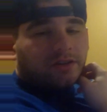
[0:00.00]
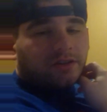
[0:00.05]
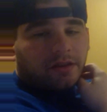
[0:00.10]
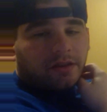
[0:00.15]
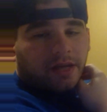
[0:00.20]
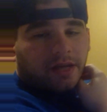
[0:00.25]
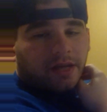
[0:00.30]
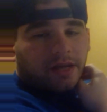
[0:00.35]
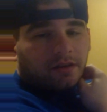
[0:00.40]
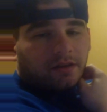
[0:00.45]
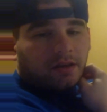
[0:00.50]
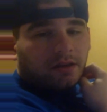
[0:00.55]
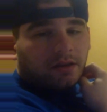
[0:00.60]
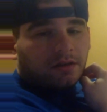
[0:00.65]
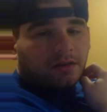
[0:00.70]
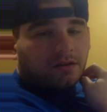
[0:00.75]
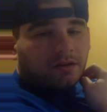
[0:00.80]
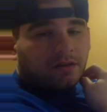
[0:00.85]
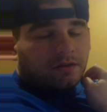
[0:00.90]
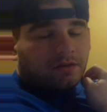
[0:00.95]
think that
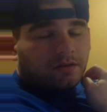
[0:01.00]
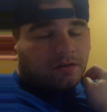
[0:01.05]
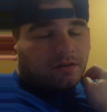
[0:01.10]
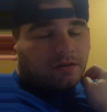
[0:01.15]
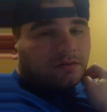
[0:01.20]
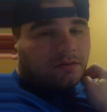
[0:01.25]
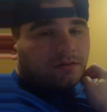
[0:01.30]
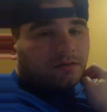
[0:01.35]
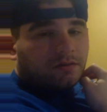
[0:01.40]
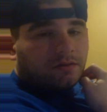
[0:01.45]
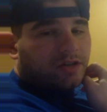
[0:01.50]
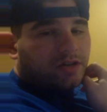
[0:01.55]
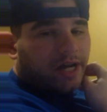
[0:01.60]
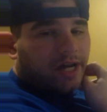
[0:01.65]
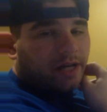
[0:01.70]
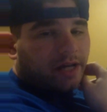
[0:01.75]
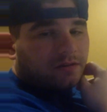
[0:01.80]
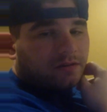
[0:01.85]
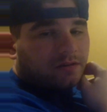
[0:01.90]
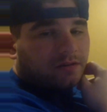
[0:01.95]
the
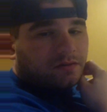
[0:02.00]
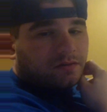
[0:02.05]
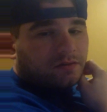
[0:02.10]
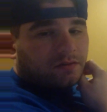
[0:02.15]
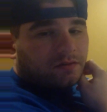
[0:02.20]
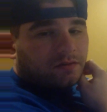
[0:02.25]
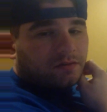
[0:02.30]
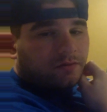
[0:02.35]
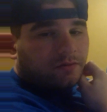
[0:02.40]
Giants'